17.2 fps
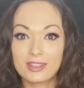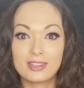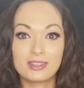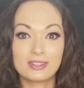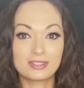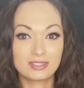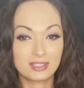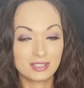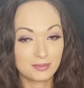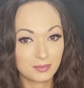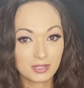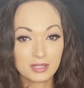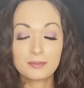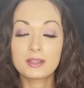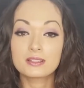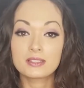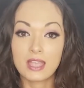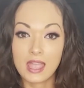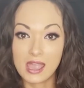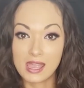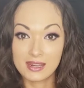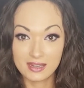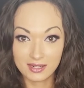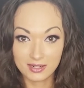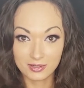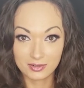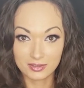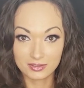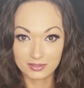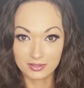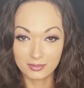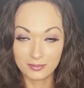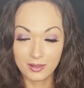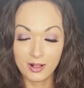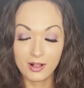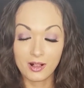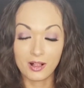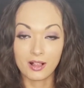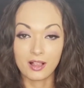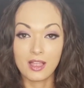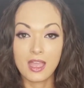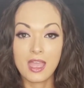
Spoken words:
you know she's pretty much a head in a crystal ball,